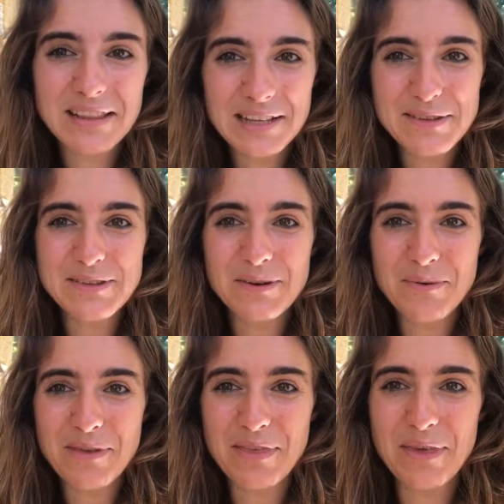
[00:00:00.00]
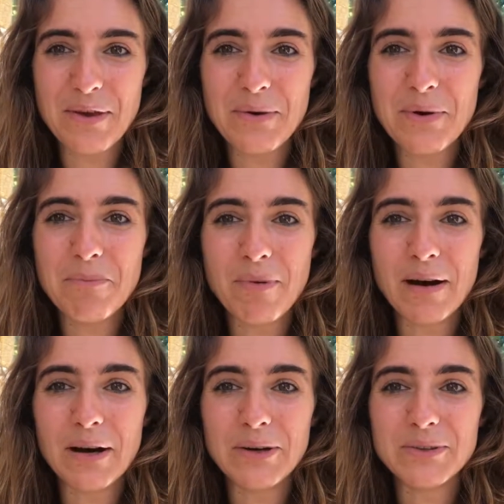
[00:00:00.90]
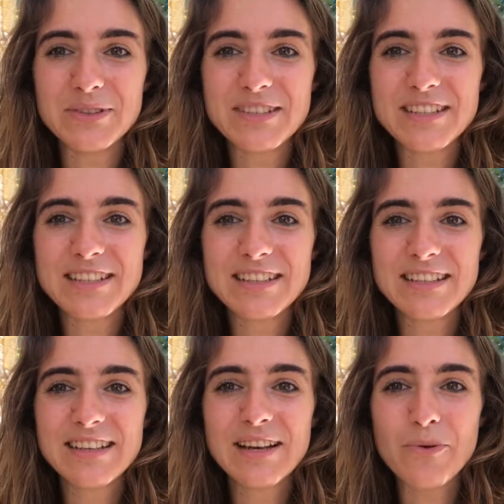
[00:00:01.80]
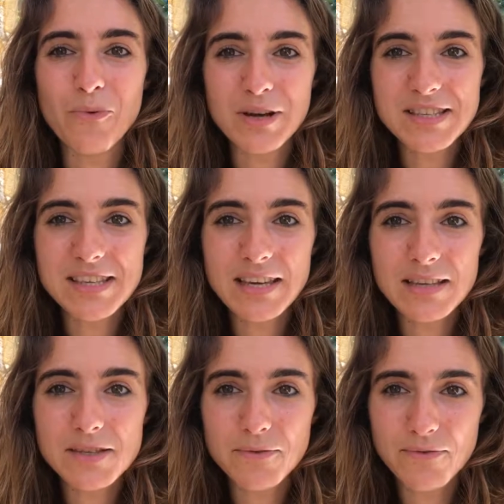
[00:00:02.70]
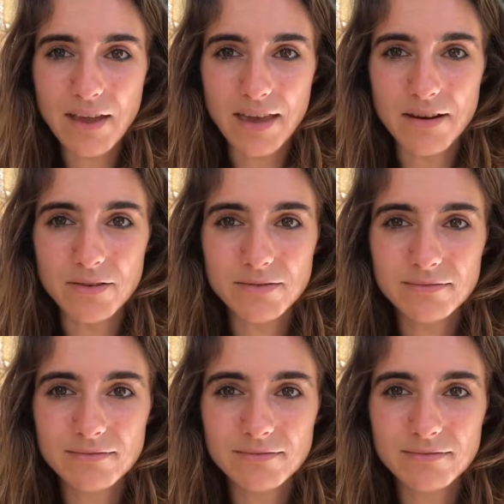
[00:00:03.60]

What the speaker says: like to talk with you about wanting to fail.